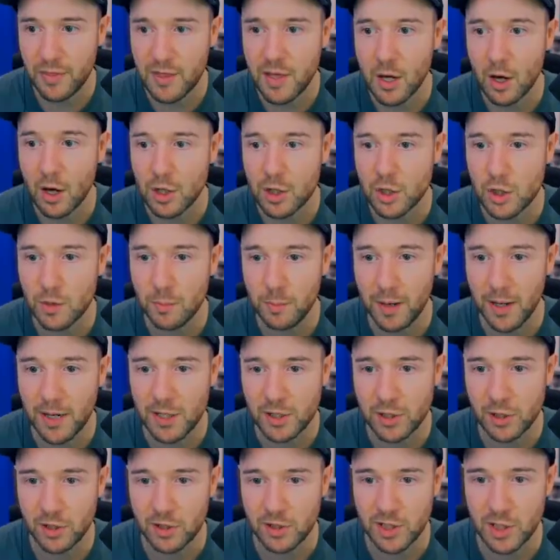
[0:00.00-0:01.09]
I think I should play
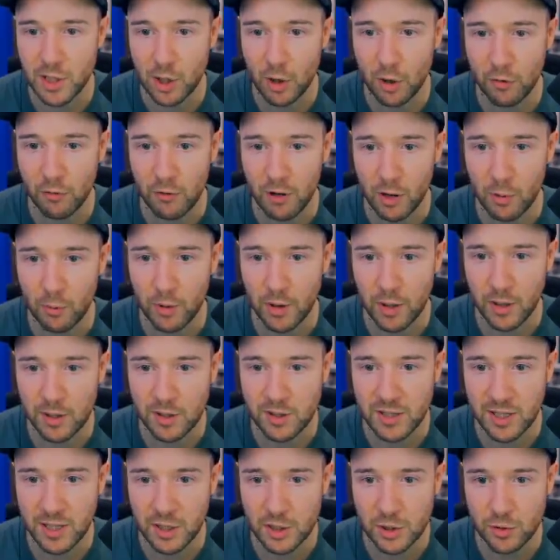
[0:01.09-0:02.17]
Jairzinho right wing,
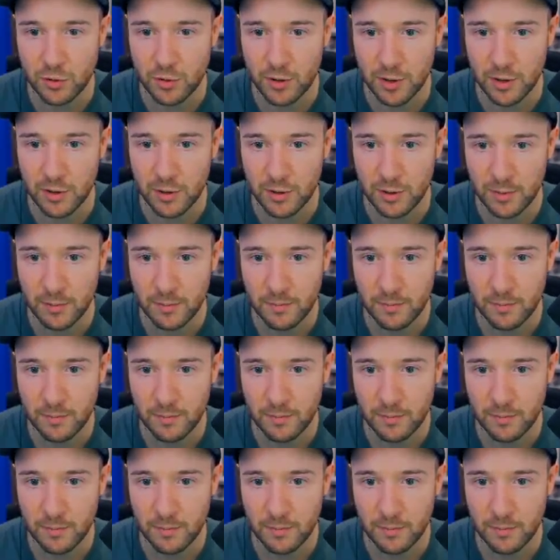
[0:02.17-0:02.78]
Salah striker.